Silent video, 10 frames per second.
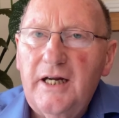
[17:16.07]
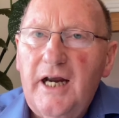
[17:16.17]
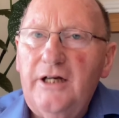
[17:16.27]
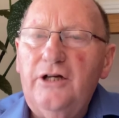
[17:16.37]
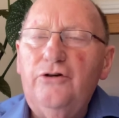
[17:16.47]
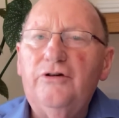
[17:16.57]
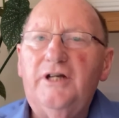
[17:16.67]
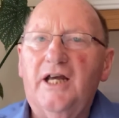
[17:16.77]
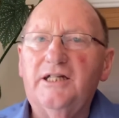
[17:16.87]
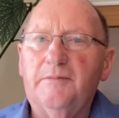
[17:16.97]
in the New
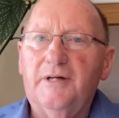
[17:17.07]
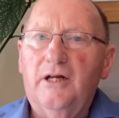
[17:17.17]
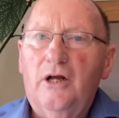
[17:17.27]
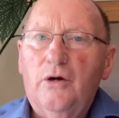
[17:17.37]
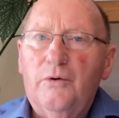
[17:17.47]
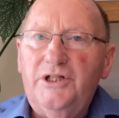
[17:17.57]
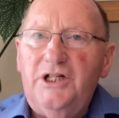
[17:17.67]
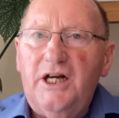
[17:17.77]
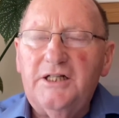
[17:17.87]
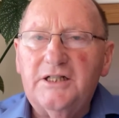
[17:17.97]
Testament. When
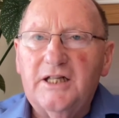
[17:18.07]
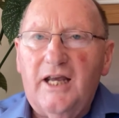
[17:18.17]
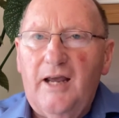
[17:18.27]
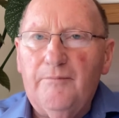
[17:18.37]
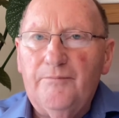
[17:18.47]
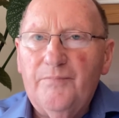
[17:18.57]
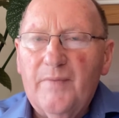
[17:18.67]
Jesus came,